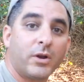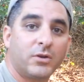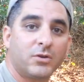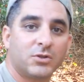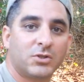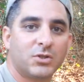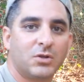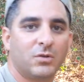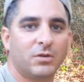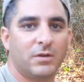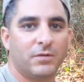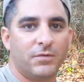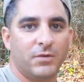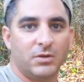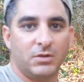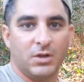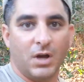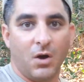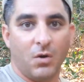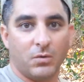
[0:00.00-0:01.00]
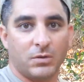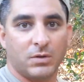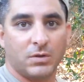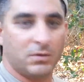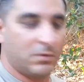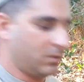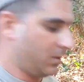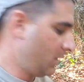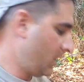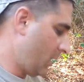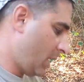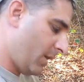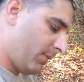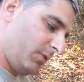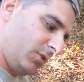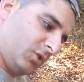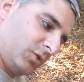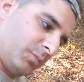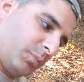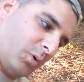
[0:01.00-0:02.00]
you shoot. If you don't, if
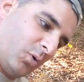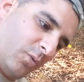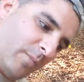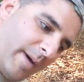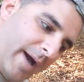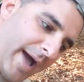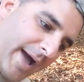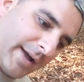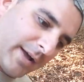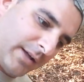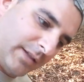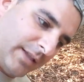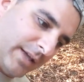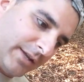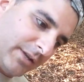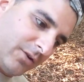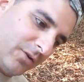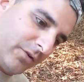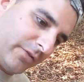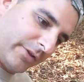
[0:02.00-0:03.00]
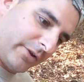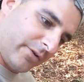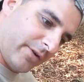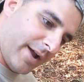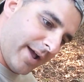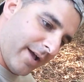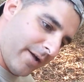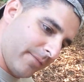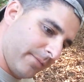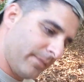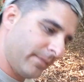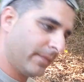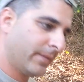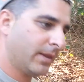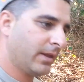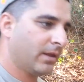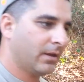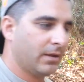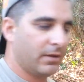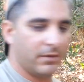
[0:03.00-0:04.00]
you just pull back like you're on the ground,
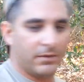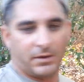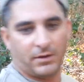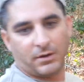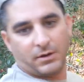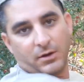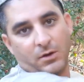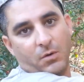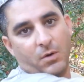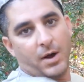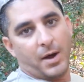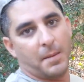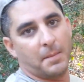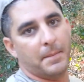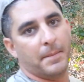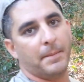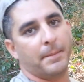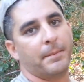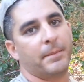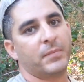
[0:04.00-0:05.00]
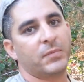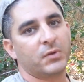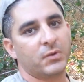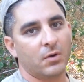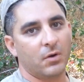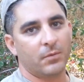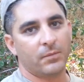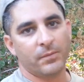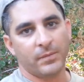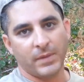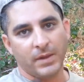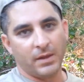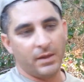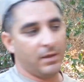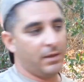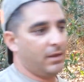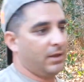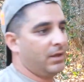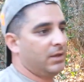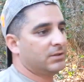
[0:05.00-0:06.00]
they're going to go up. So
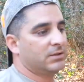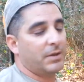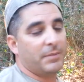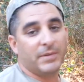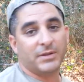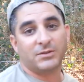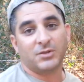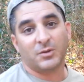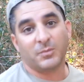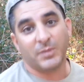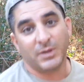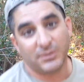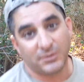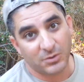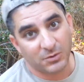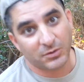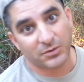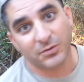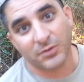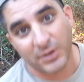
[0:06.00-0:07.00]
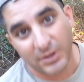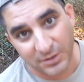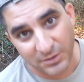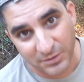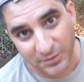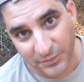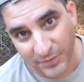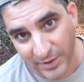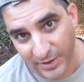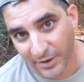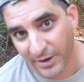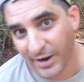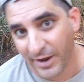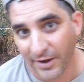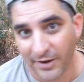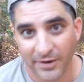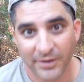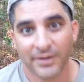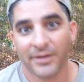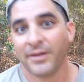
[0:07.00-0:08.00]
something that took me two or three years to figure it
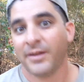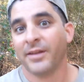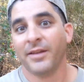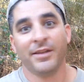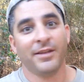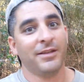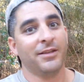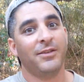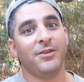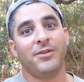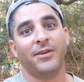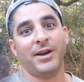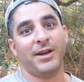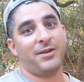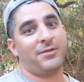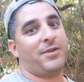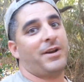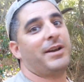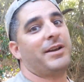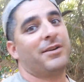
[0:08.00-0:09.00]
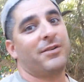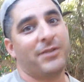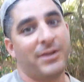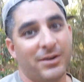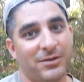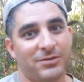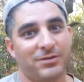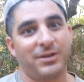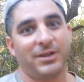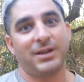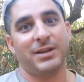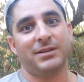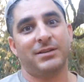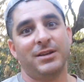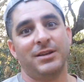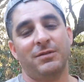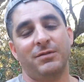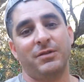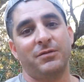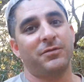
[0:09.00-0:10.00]
out. You got it right here on Arrowslingn
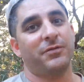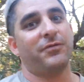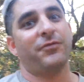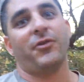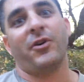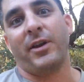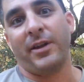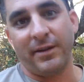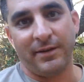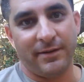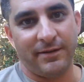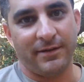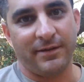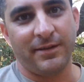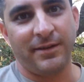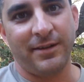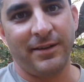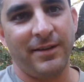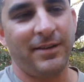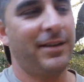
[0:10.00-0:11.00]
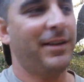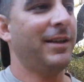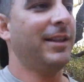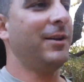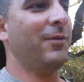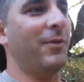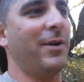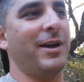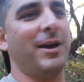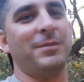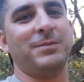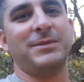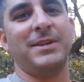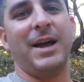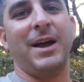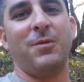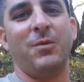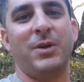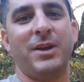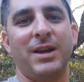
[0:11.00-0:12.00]
TV for free. Anyway, I'm
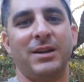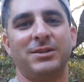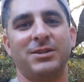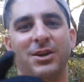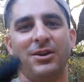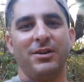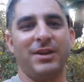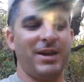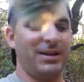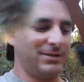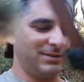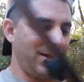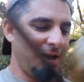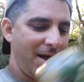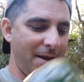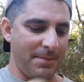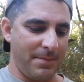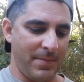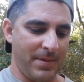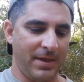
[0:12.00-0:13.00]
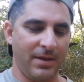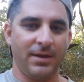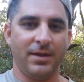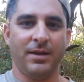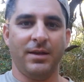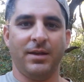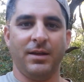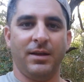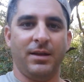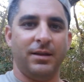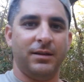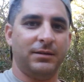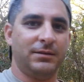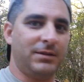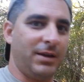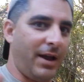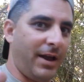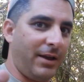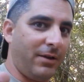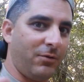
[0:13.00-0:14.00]
Ty. We'll catch y'all next time.
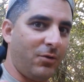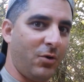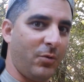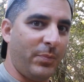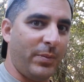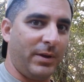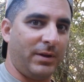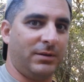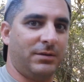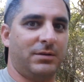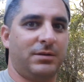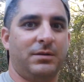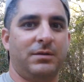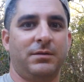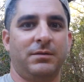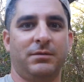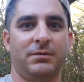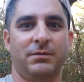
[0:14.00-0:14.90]
Tight groupings